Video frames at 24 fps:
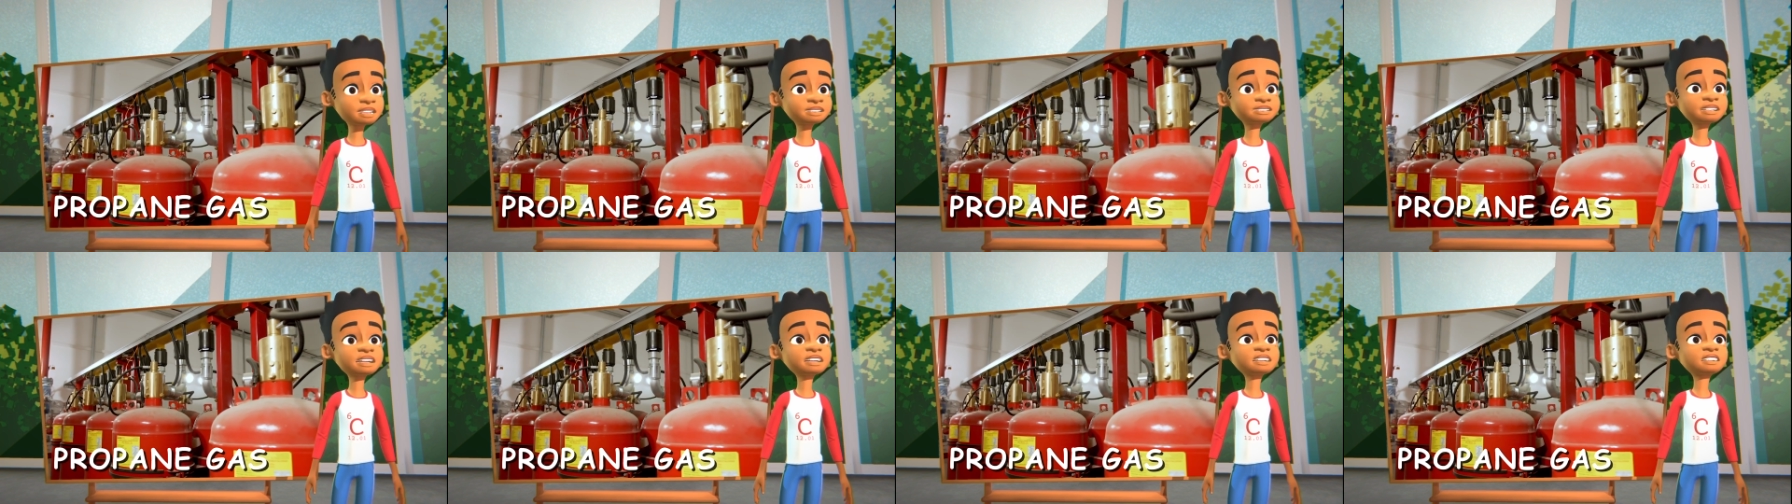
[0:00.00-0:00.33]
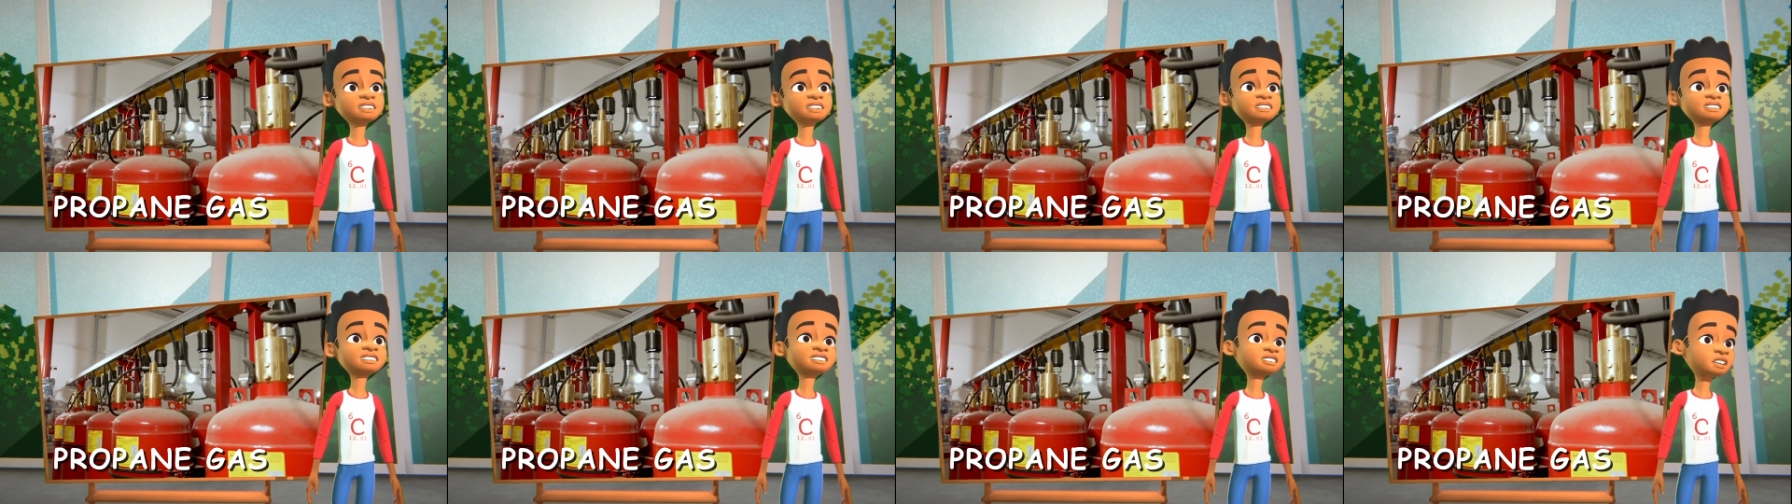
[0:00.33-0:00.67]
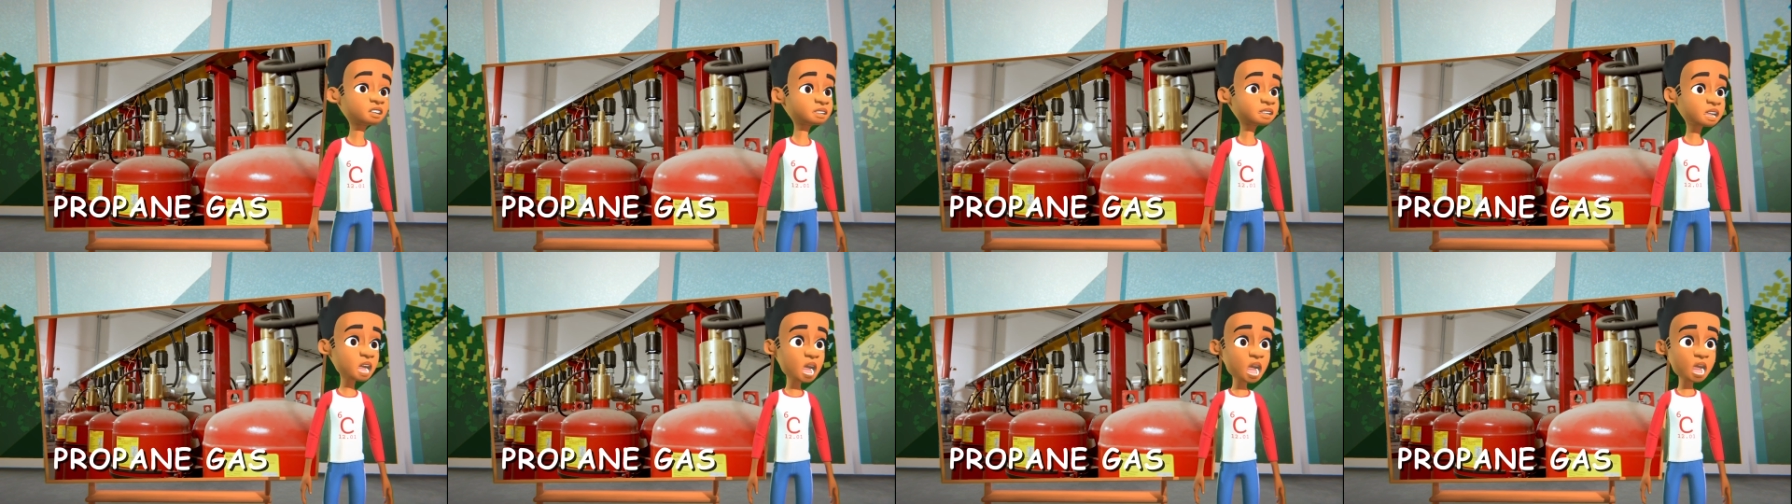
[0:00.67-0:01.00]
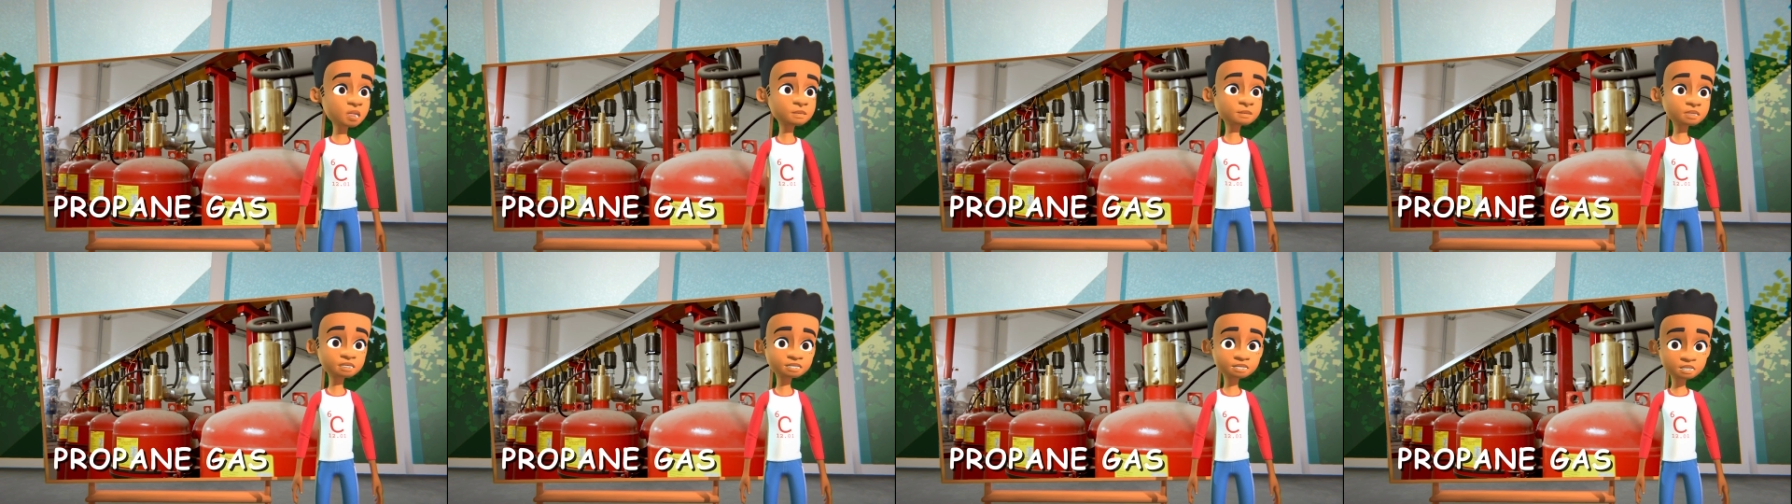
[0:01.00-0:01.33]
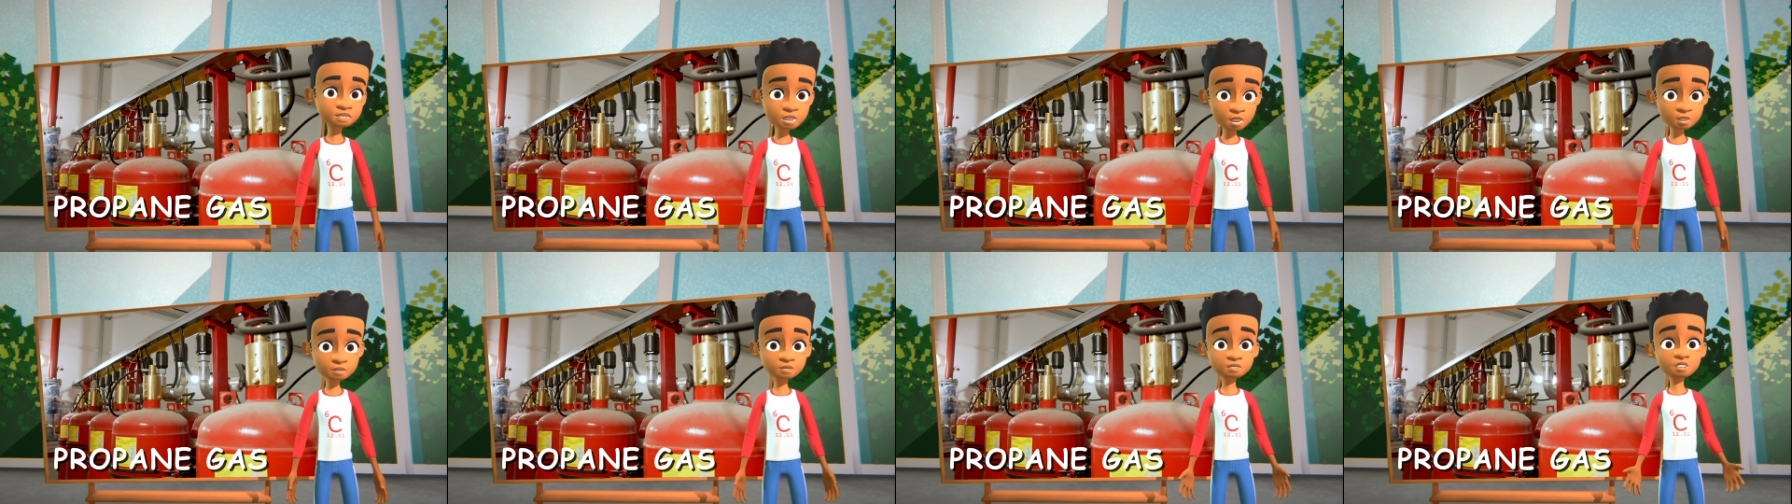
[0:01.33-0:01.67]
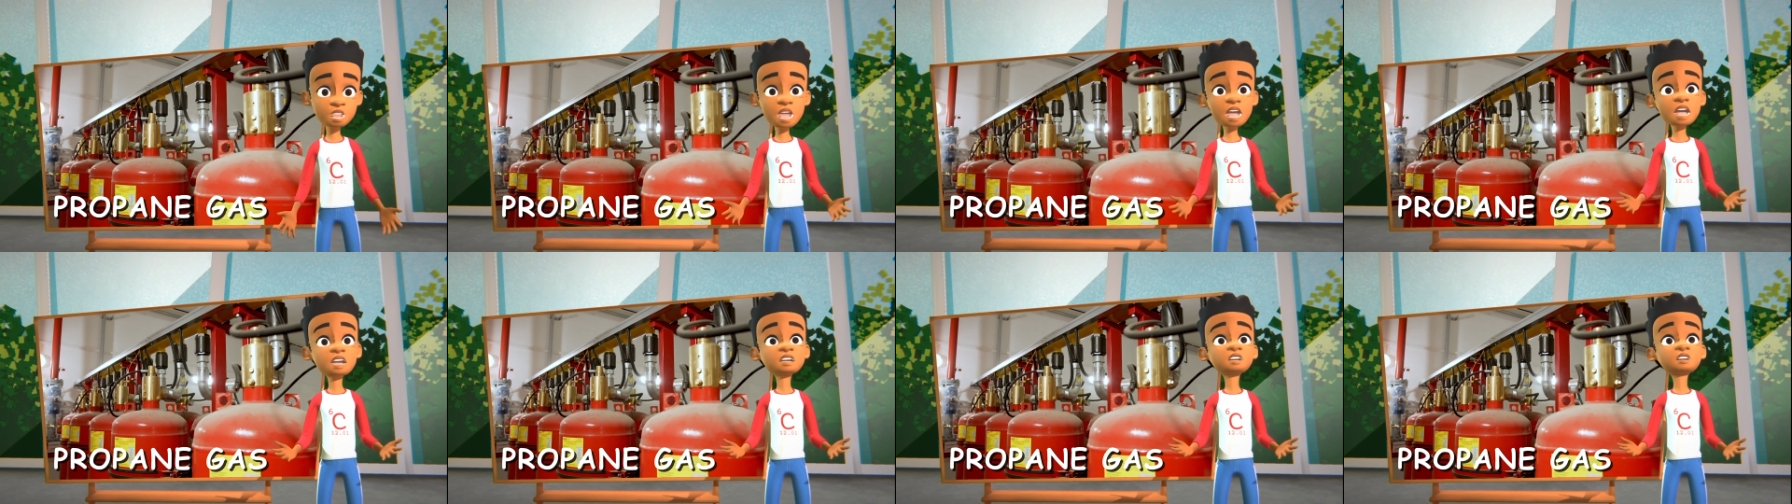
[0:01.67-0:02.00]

Then I just couldn't help myself